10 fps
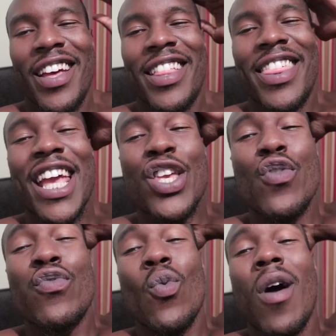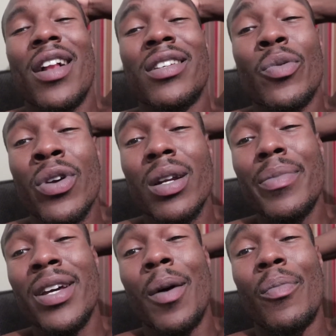Thank you for watching. We're gonna
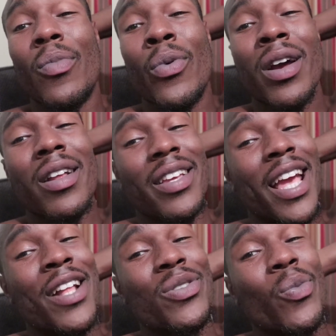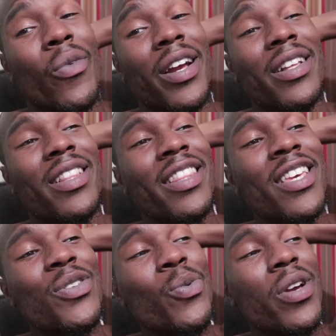be up. We're gonna gain some weight
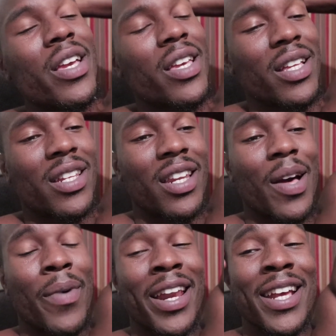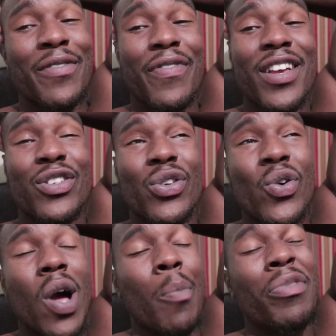this week. By the end of phase
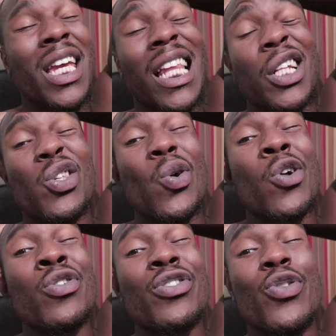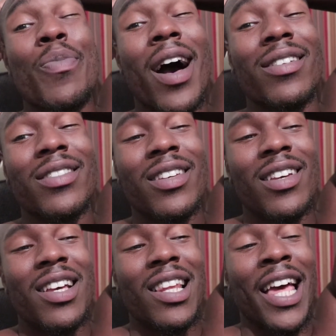two, I'm thinking like 202 pounds.
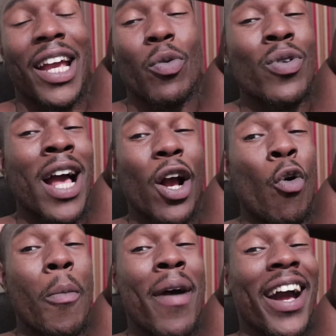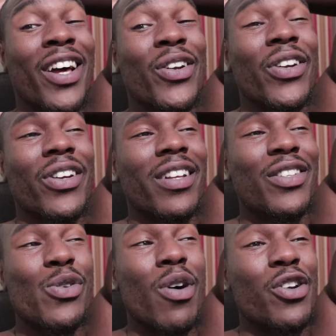Like we're not going back under
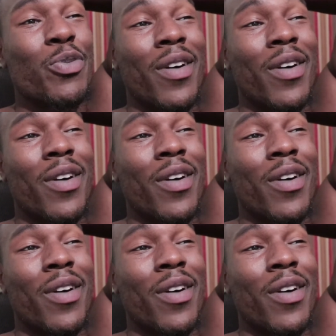200